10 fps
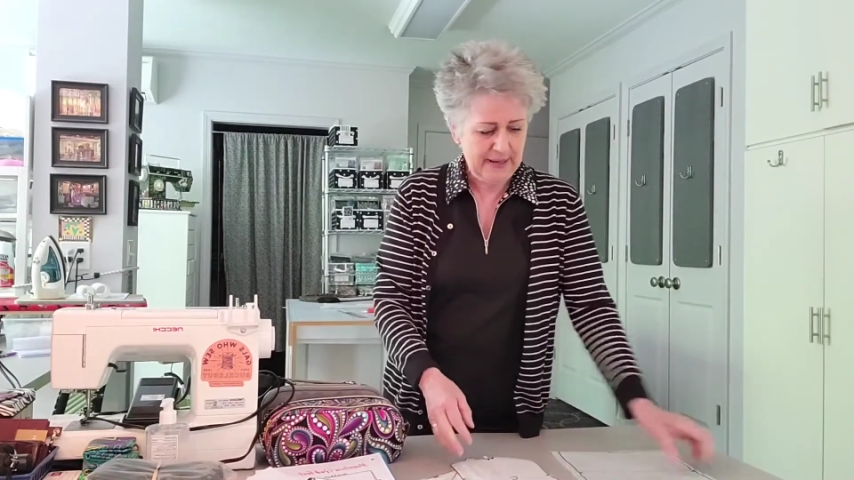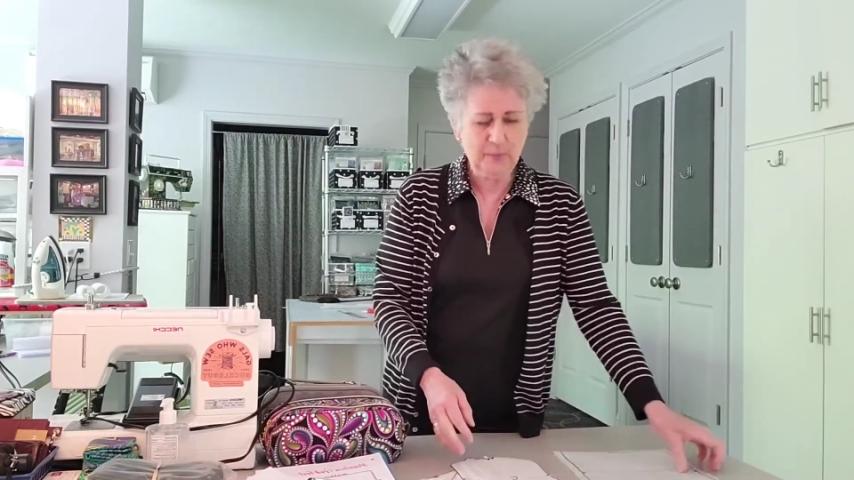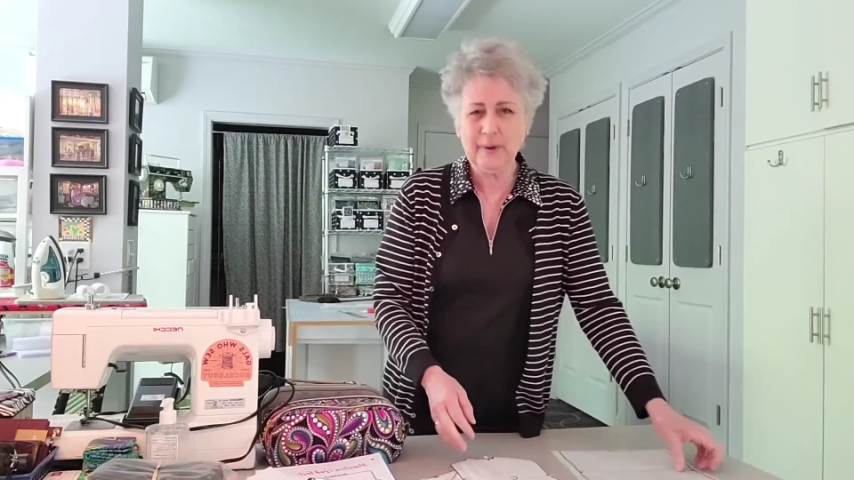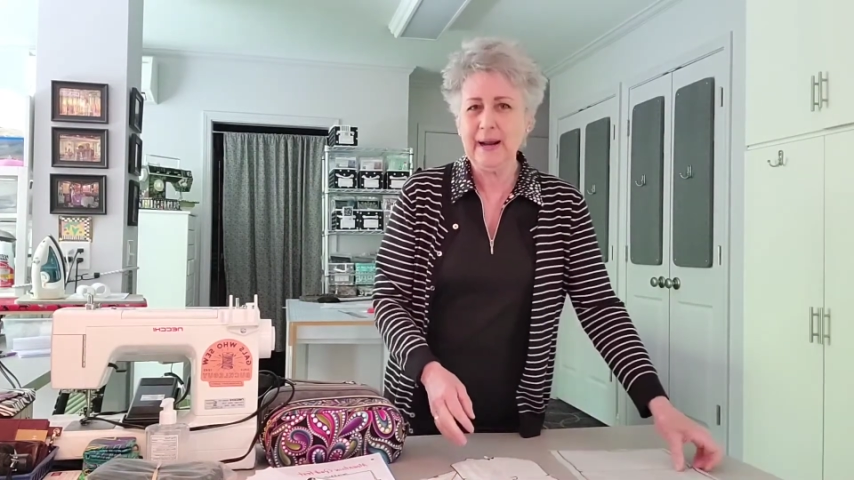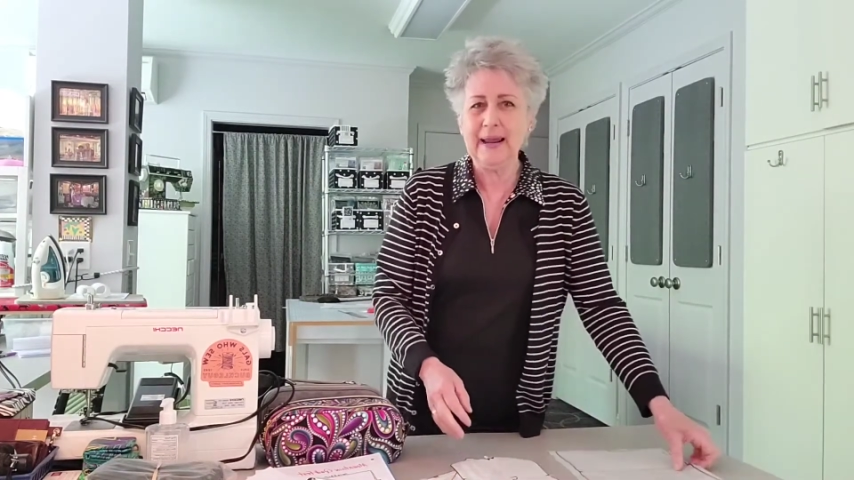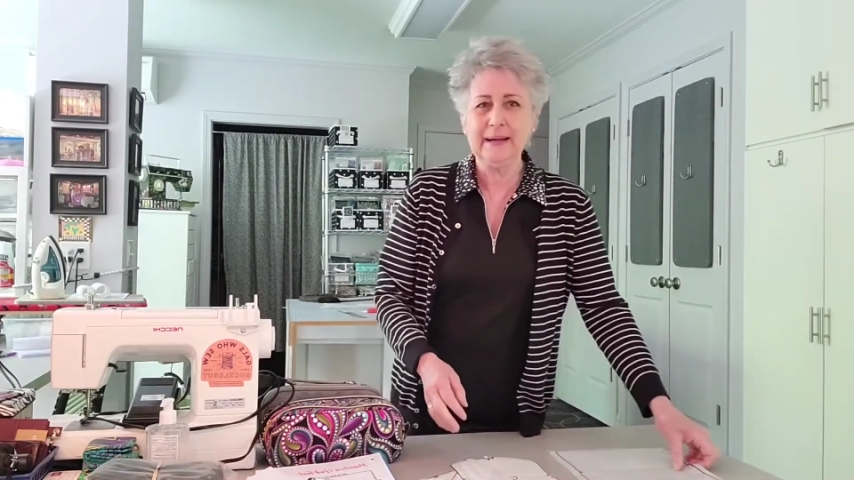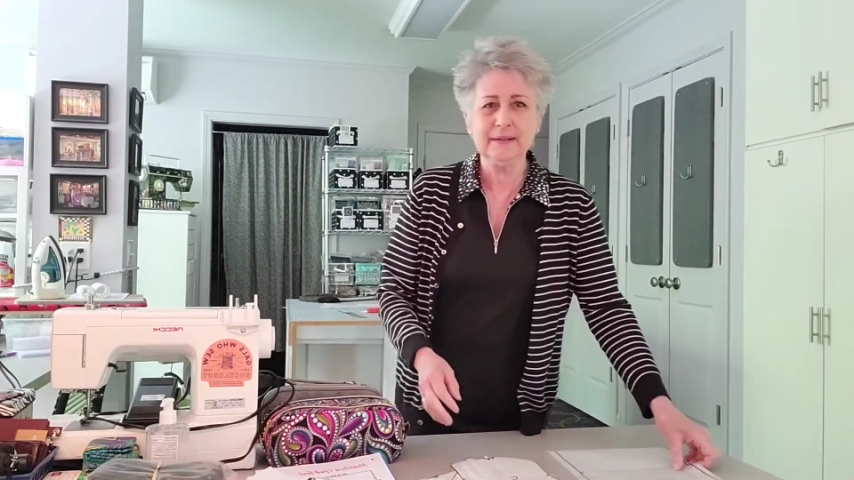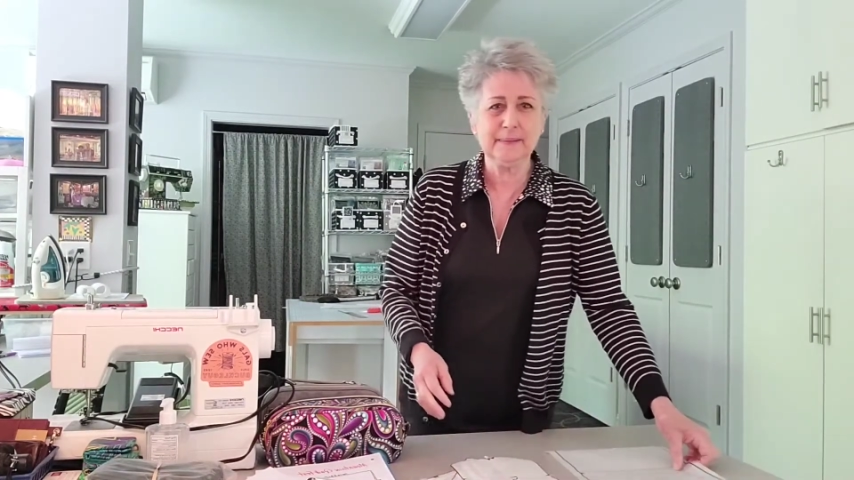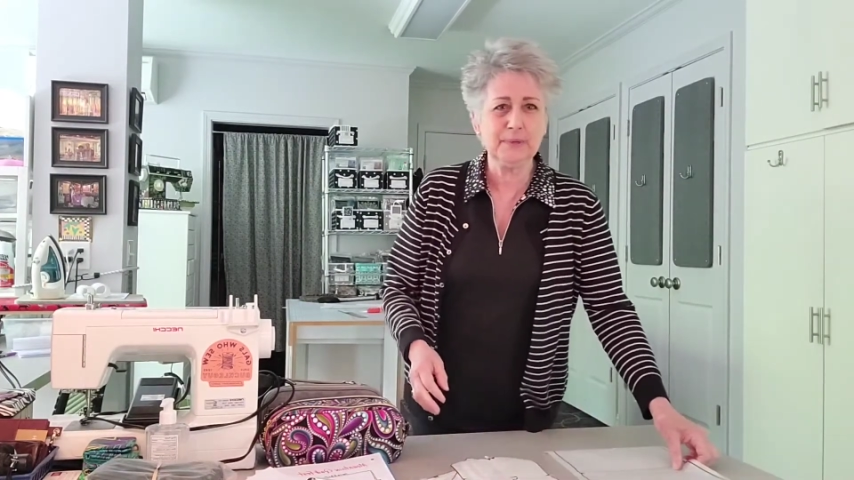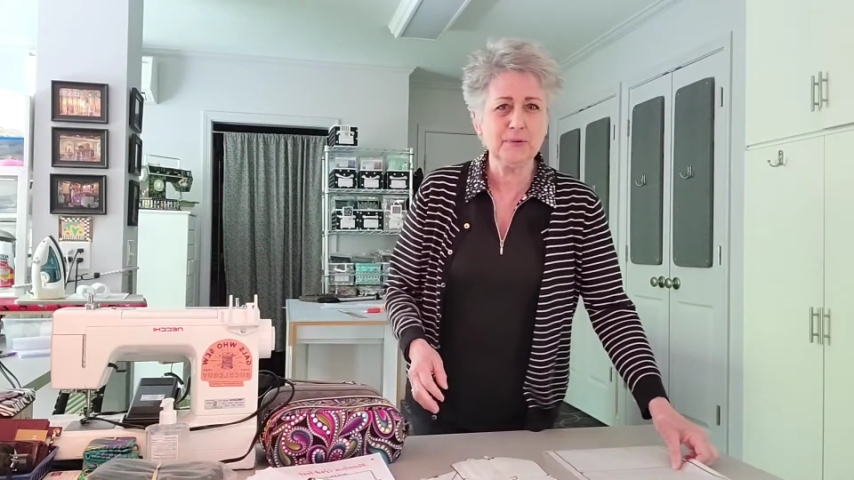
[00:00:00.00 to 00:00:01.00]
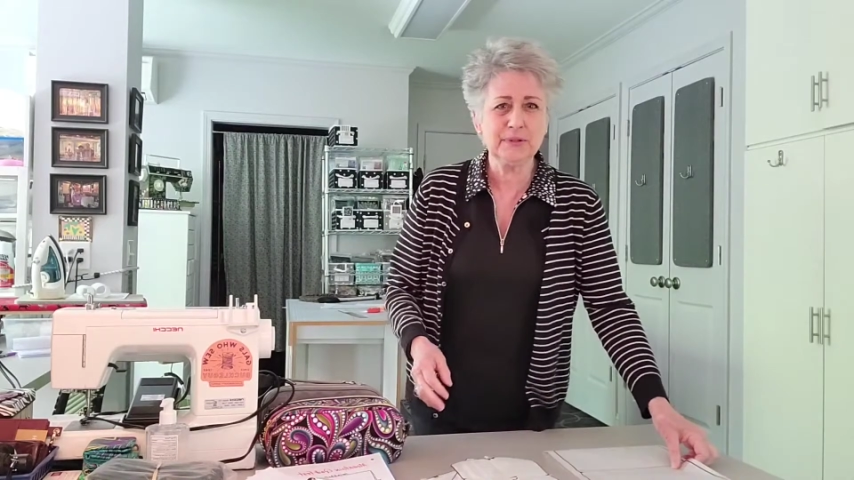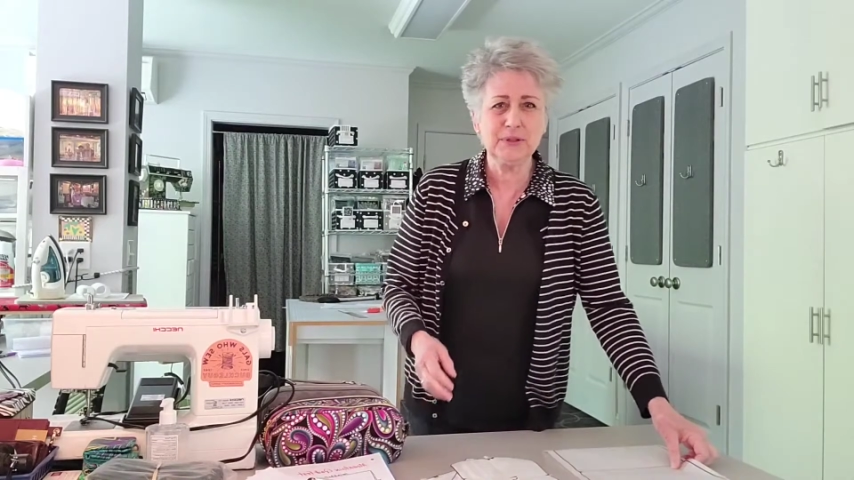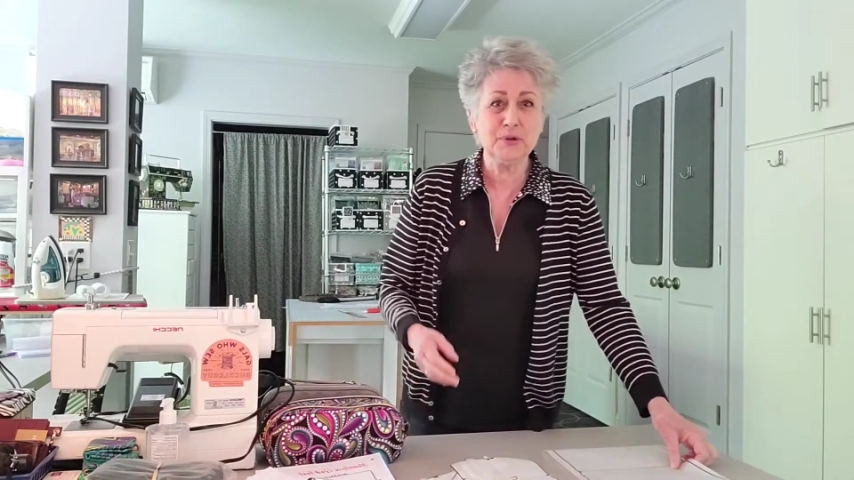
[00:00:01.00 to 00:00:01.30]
And what I end up using